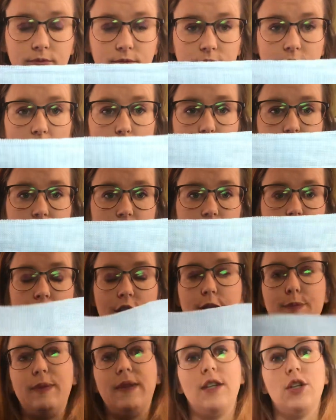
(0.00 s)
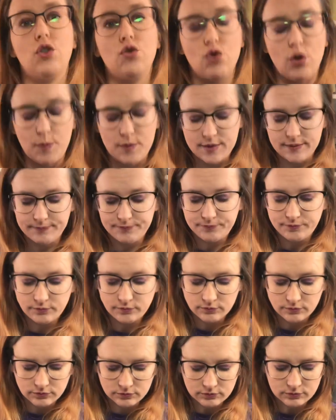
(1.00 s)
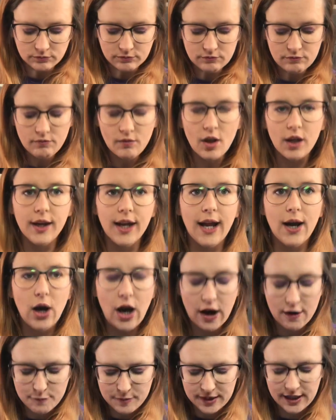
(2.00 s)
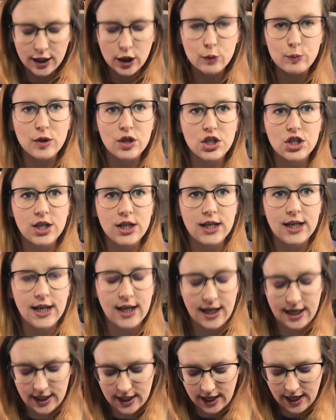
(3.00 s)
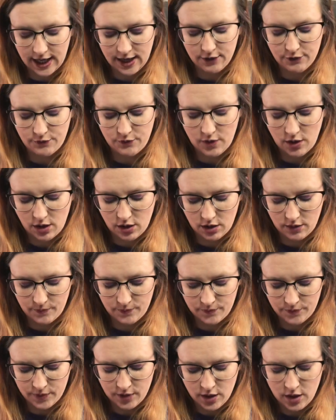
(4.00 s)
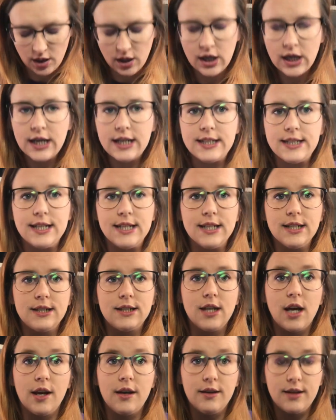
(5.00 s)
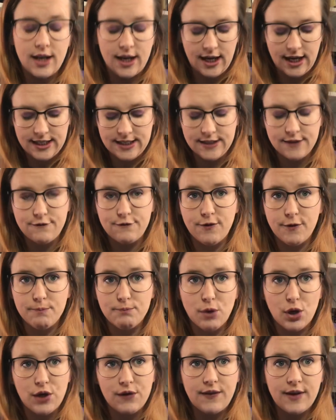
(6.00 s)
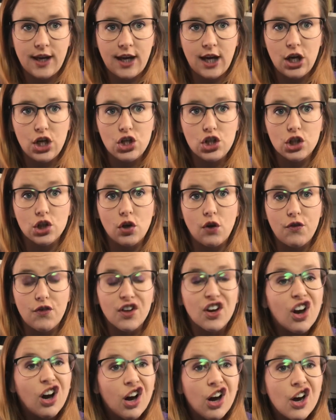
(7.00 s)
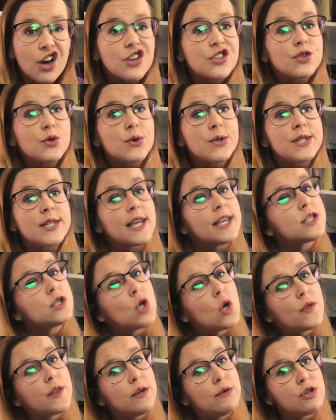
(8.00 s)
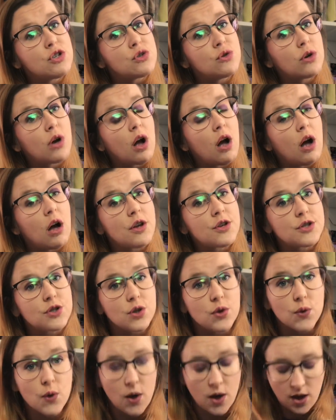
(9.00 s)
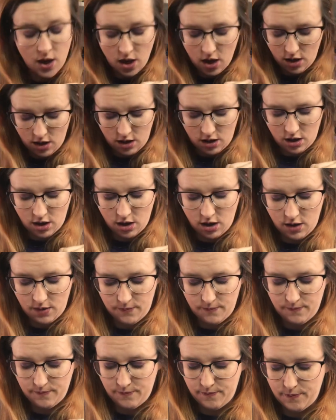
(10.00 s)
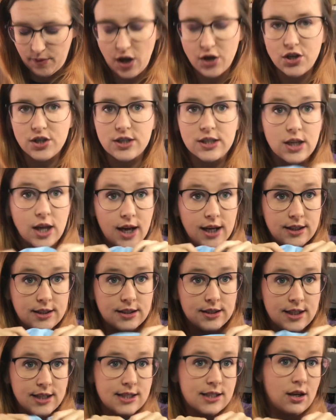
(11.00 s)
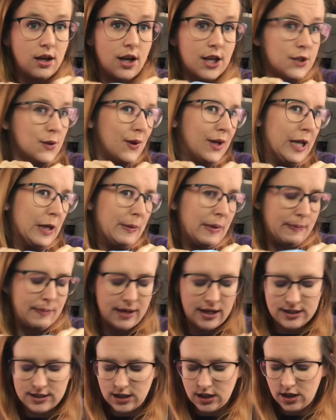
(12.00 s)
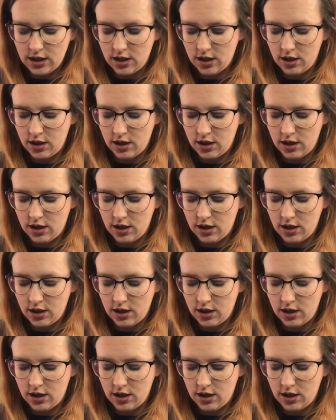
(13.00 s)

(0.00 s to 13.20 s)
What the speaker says: That was the first bit that dropped. Now I have been a little bit cheeky and I have done a different modification of the castle, so that's not the original castle, but I just liked this castle a little bit better.